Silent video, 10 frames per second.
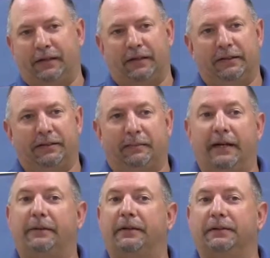Cullen and
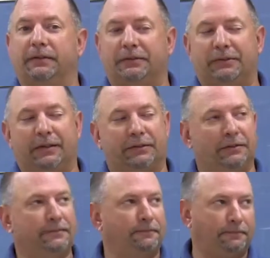Myron Construction,